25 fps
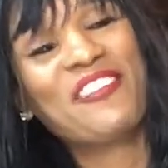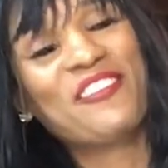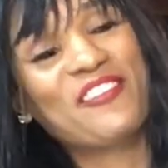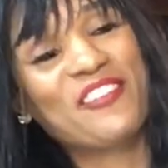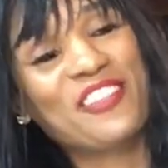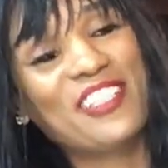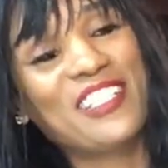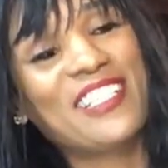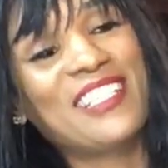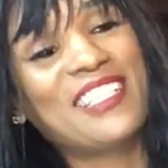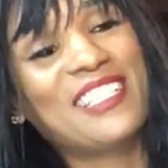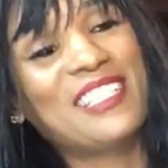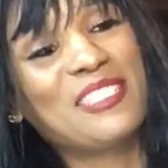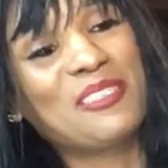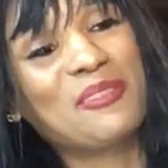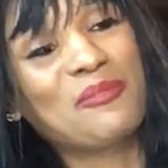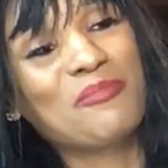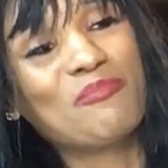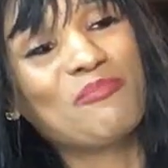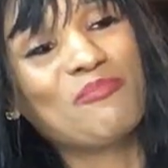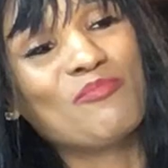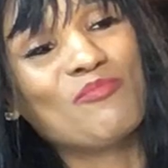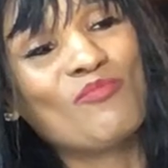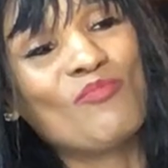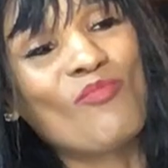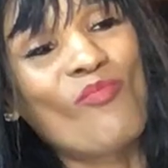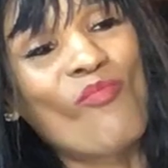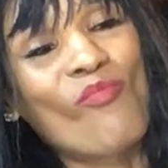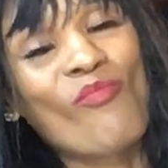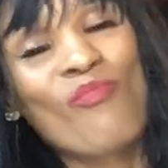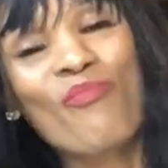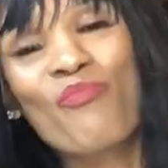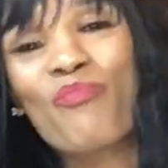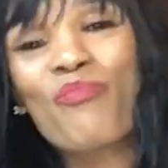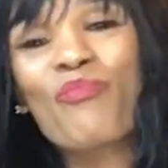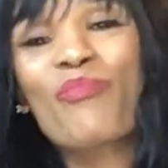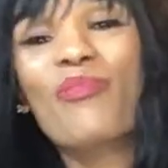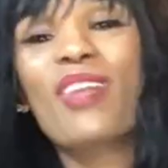really?
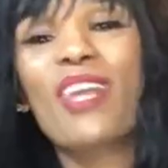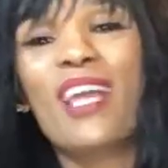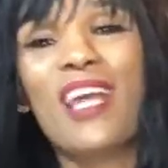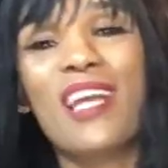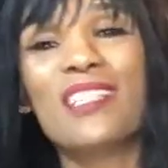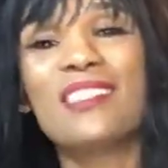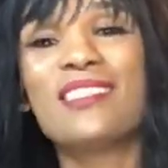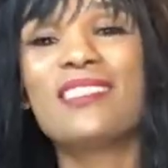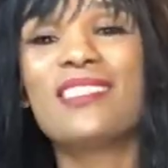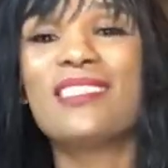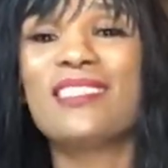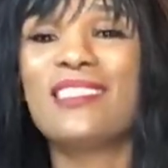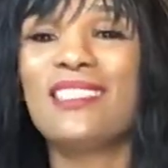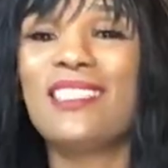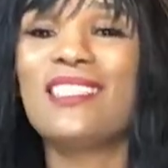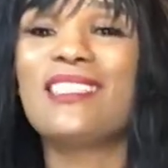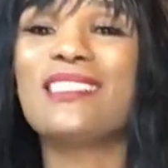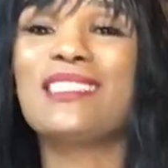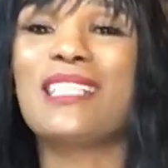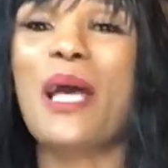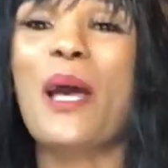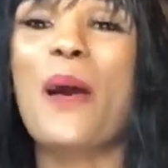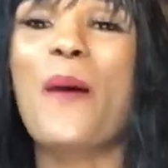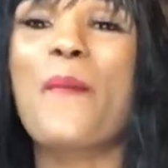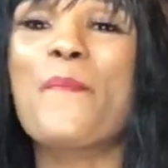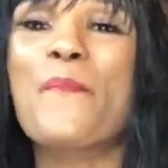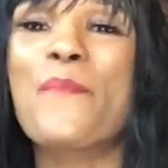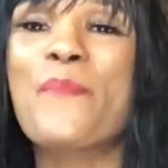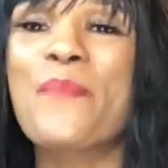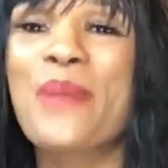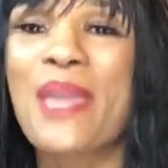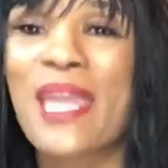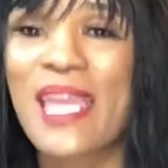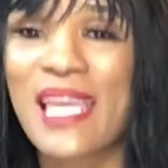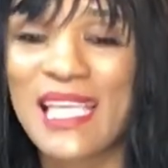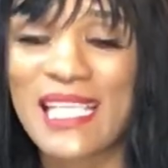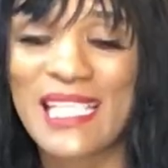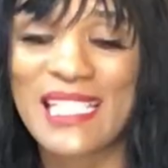Guys, this is
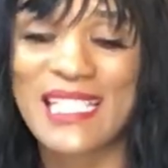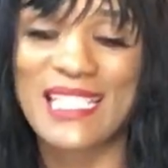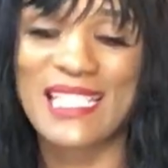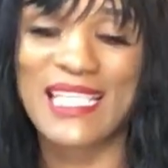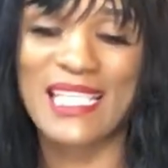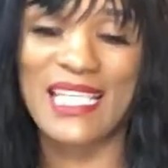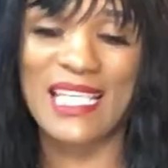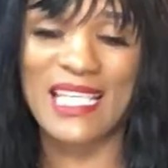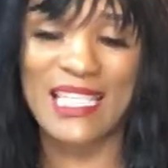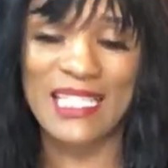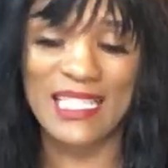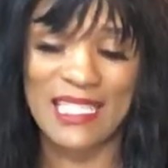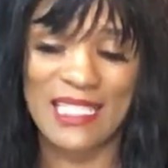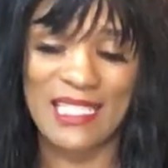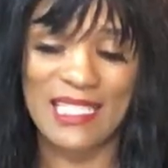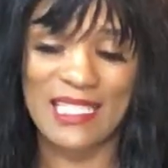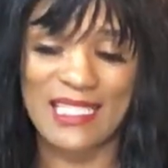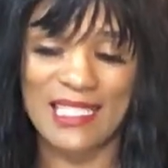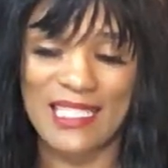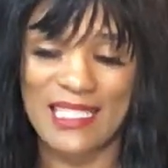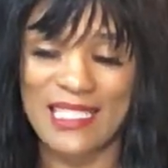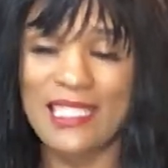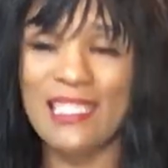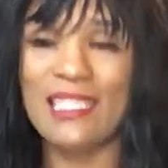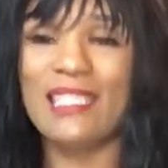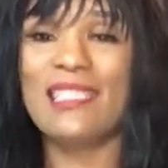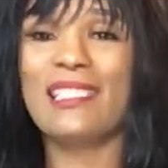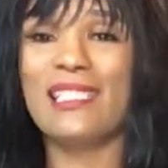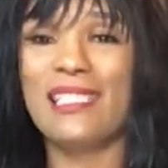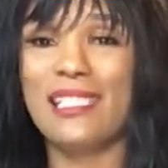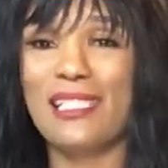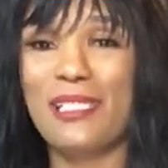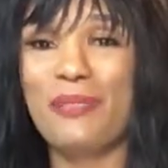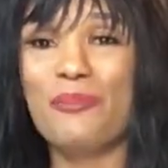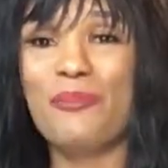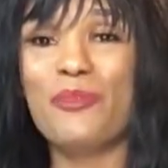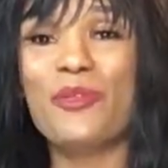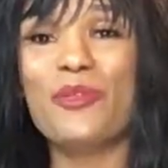amazing. This
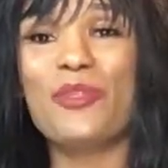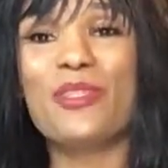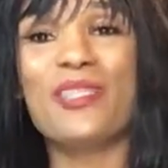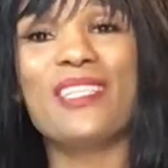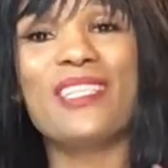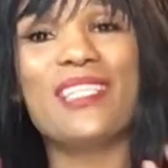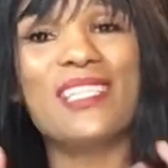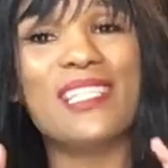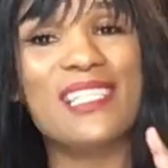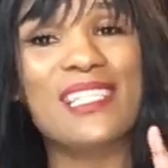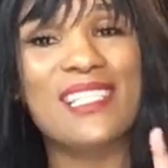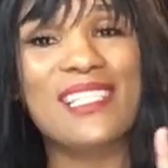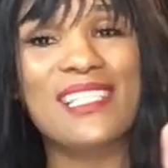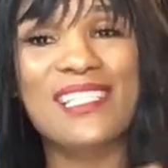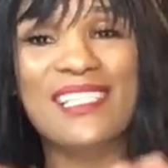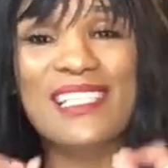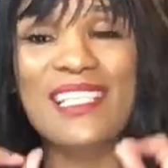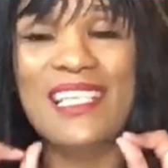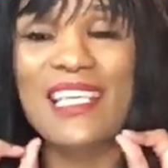this smoothie is